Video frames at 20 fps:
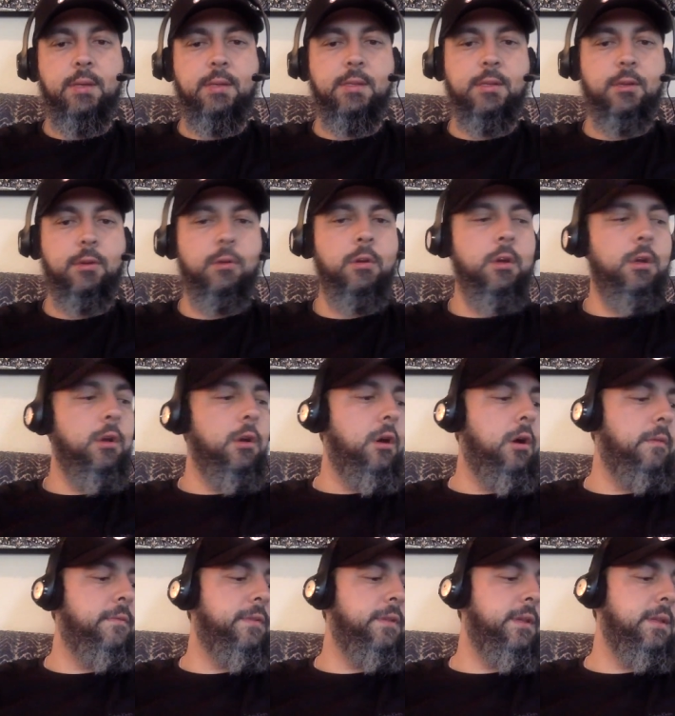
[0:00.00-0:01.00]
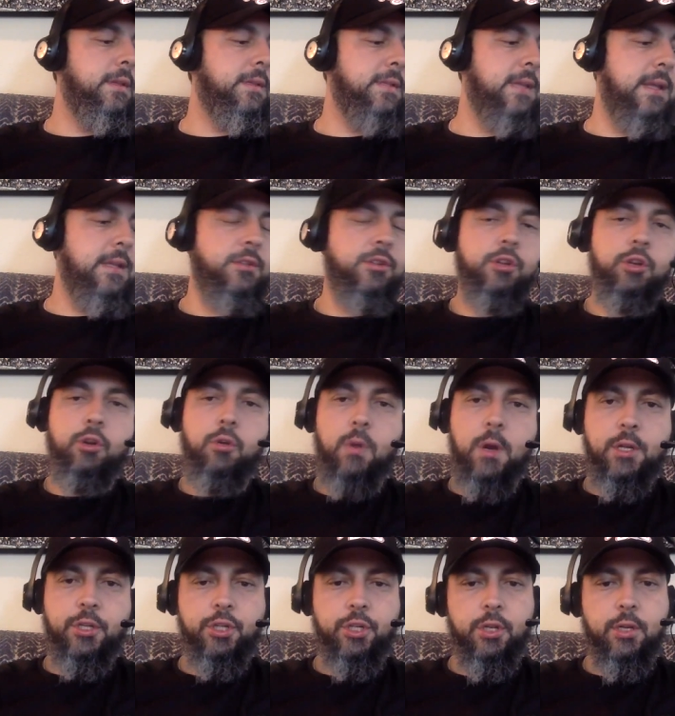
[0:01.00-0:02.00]
So hopefully this answered your
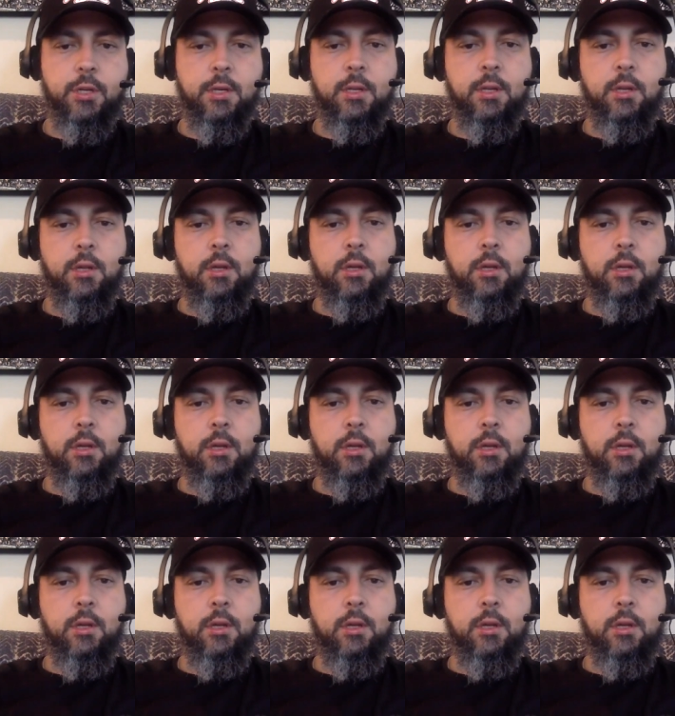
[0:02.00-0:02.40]
question.